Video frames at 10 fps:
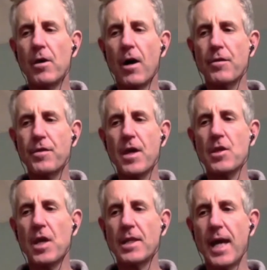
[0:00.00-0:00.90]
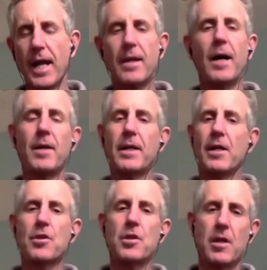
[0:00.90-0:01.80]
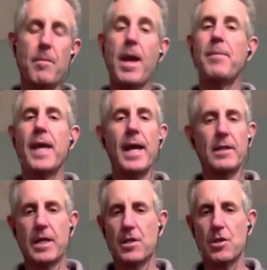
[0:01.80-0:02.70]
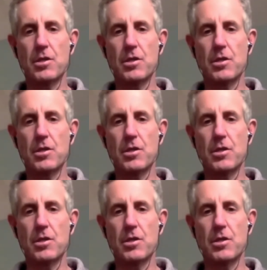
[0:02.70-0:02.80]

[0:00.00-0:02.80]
are things like that. And I'm not necessarily, there may be aliens.